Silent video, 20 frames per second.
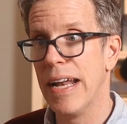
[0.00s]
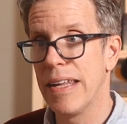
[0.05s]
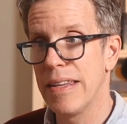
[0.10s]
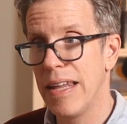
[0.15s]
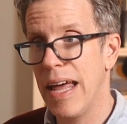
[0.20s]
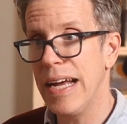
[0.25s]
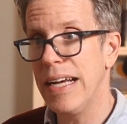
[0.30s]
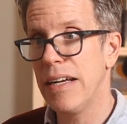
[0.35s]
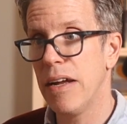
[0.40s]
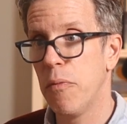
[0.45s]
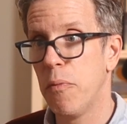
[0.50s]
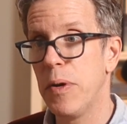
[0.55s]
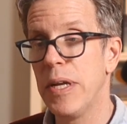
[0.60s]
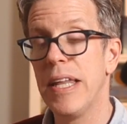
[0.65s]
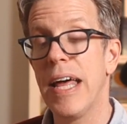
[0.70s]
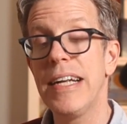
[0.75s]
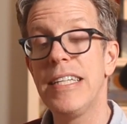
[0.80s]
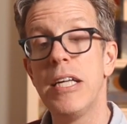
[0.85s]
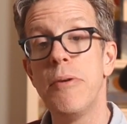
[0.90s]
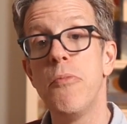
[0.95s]
and I'd like
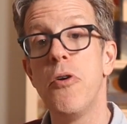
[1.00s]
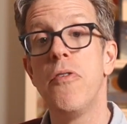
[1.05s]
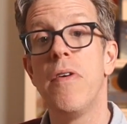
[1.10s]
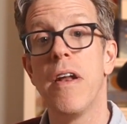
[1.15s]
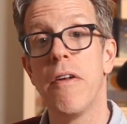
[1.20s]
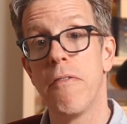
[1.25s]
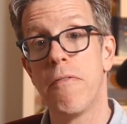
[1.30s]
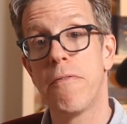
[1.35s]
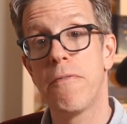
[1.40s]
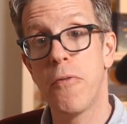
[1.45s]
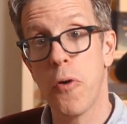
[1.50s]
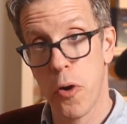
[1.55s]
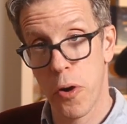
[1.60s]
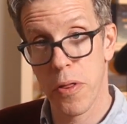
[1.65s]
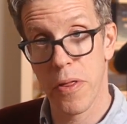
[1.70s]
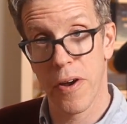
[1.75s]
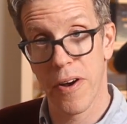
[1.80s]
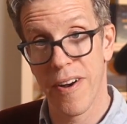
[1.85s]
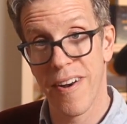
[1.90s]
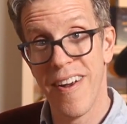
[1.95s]
we'd like to move it
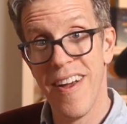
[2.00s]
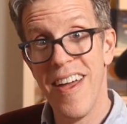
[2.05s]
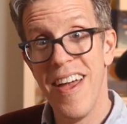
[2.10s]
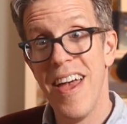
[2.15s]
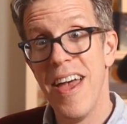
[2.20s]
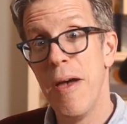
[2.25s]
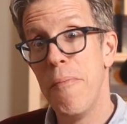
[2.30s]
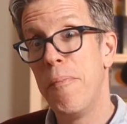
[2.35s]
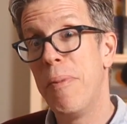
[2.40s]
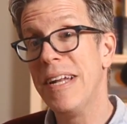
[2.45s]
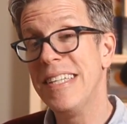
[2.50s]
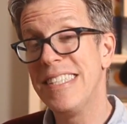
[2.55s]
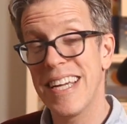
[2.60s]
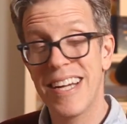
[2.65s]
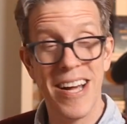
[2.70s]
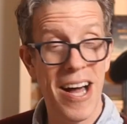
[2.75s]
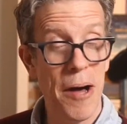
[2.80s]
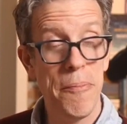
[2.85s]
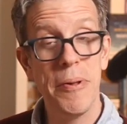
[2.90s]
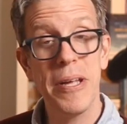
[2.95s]
further, but it's
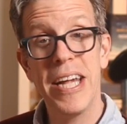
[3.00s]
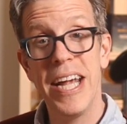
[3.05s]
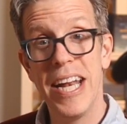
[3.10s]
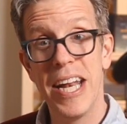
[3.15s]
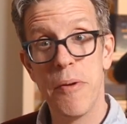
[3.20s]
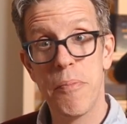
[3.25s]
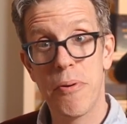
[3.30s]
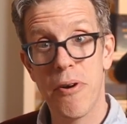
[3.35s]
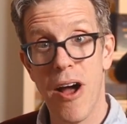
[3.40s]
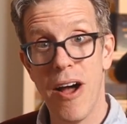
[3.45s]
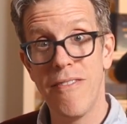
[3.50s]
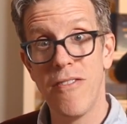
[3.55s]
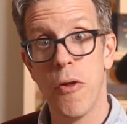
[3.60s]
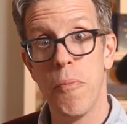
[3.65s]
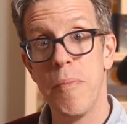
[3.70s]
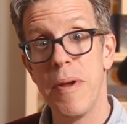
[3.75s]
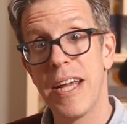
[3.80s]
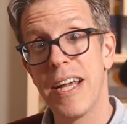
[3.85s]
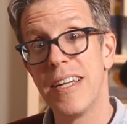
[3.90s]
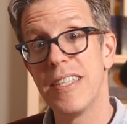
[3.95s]
a complicated
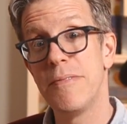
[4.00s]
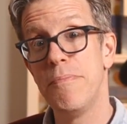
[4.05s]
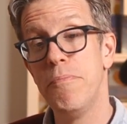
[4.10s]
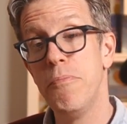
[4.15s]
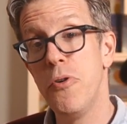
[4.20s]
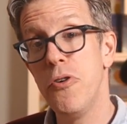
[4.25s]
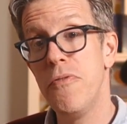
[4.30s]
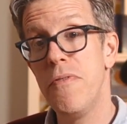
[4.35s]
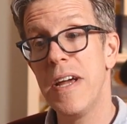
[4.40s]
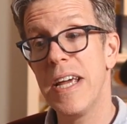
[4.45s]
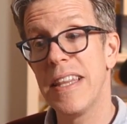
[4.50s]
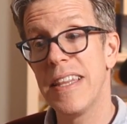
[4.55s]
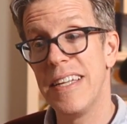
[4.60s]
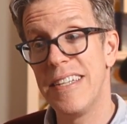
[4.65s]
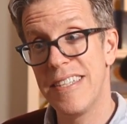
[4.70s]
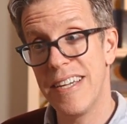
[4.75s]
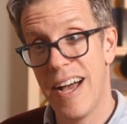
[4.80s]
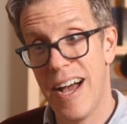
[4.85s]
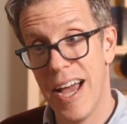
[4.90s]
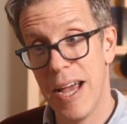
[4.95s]
problem because moving
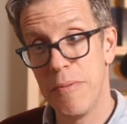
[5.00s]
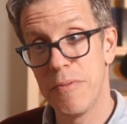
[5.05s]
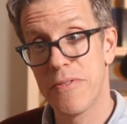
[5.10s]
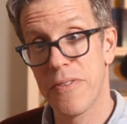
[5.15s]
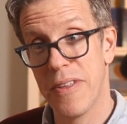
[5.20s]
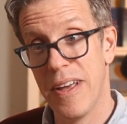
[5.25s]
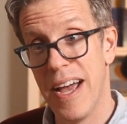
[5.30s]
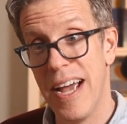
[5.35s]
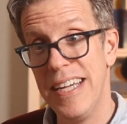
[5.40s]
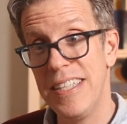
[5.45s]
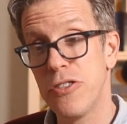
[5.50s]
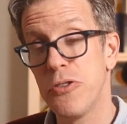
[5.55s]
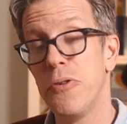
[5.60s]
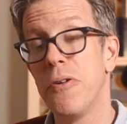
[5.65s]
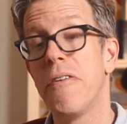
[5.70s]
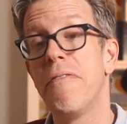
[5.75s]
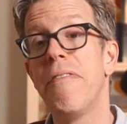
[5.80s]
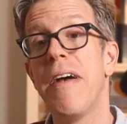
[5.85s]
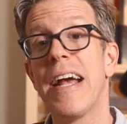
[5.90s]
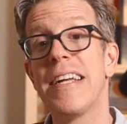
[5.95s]
the times for the high
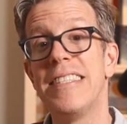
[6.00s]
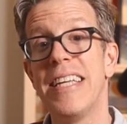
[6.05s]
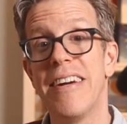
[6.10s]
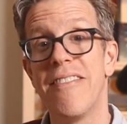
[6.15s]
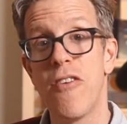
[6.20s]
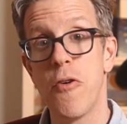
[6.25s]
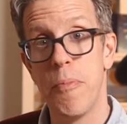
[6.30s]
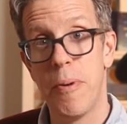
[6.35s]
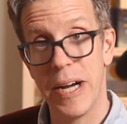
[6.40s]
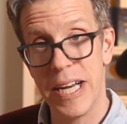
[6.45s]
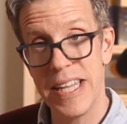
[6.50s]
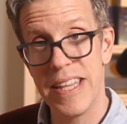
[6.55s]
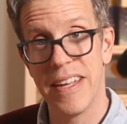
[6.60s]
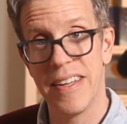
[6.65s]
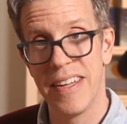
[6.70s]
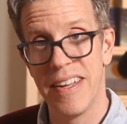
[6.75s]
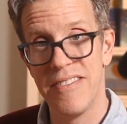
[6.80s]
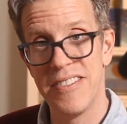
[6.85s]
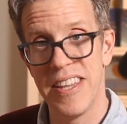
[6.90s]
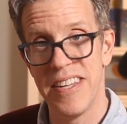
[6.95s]
school affects everybody
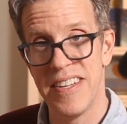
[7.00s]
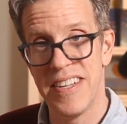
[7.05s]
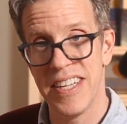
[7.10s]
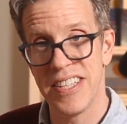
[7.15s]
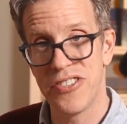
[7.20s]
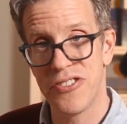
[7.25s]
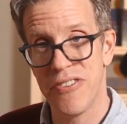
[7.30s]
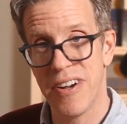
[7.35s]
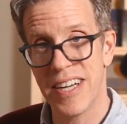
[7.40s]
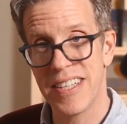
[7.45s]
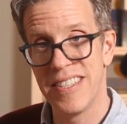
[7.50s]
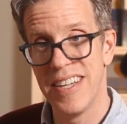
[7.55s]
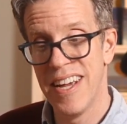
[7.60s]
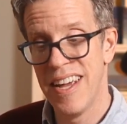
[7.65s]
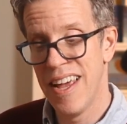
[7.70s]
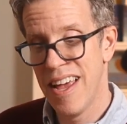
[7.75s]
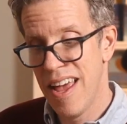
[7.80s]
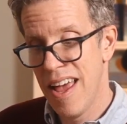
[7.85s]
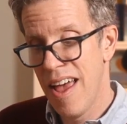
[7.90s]
that lives in the district.